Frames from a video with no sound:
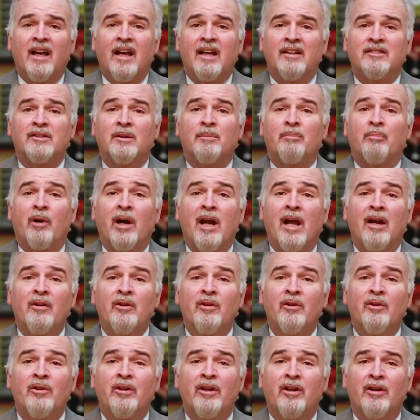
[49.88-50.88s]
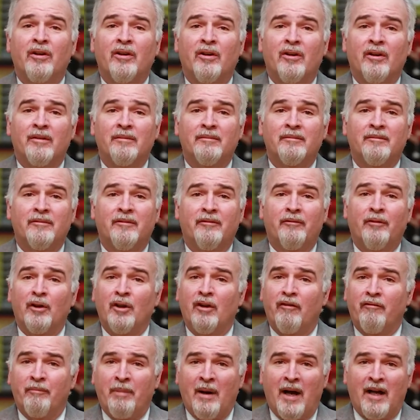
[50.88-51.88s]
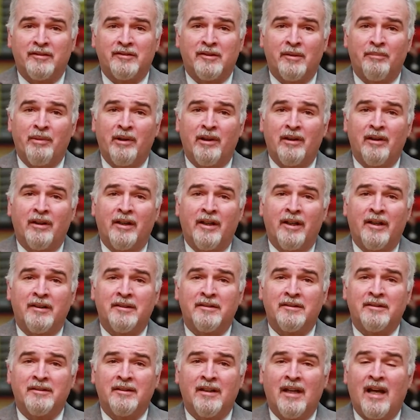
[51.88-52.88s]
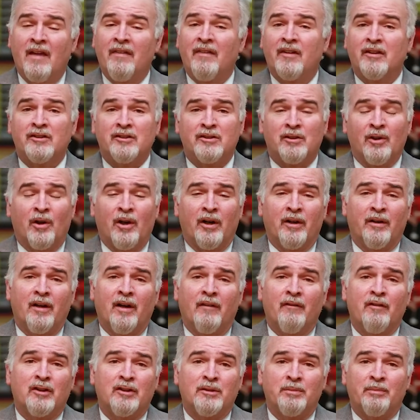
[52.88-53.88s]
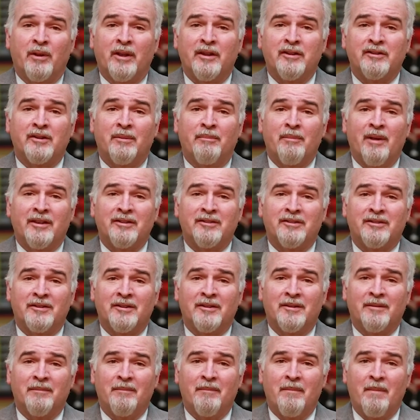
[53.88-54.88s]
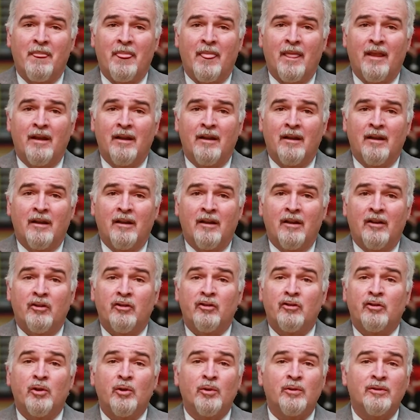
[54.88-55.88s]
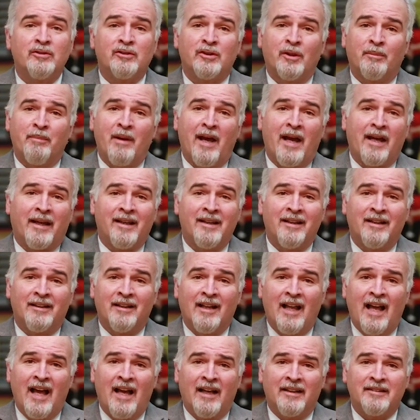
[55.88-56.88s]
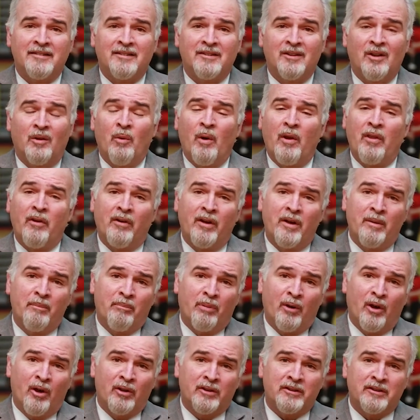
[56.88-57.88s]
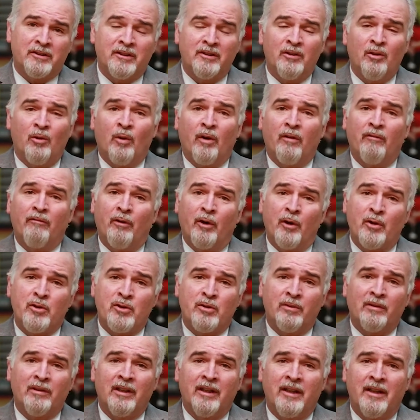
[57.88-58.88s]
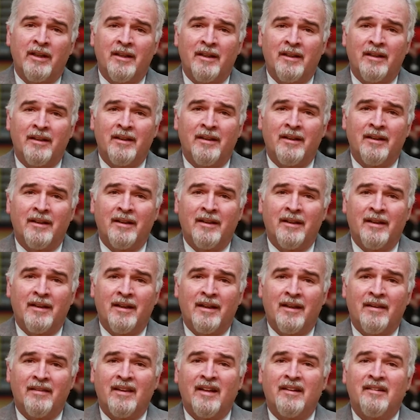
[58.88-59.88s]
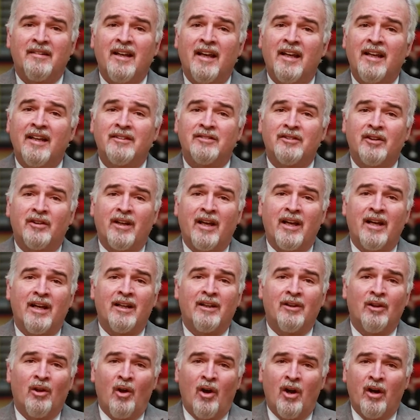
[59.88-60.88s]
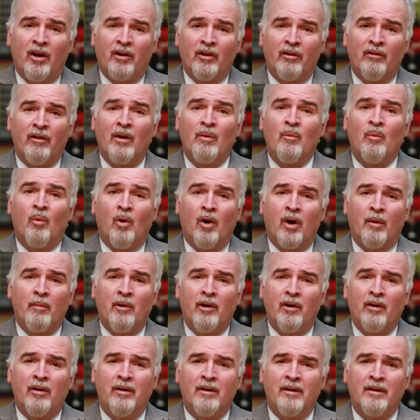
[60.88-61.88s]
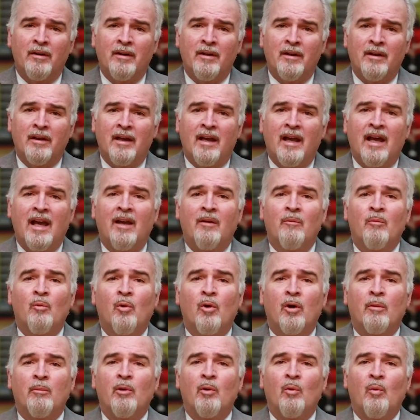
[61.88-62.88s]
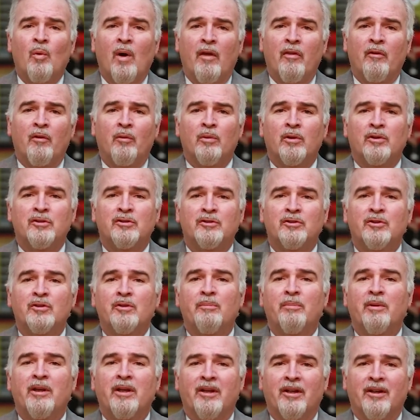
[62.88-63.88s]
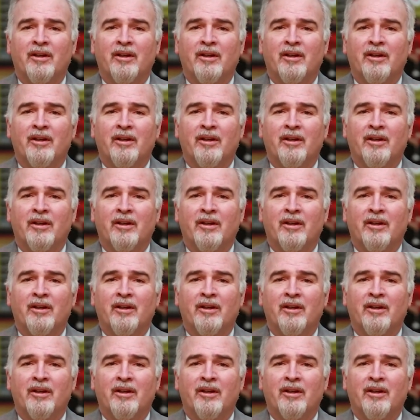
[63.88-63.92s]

It's a brand new year full of possibilities and the start of the spring semester. Students are back in class, whether in person or virtually. The days are getting longer and warmer, and warmer weather will soon be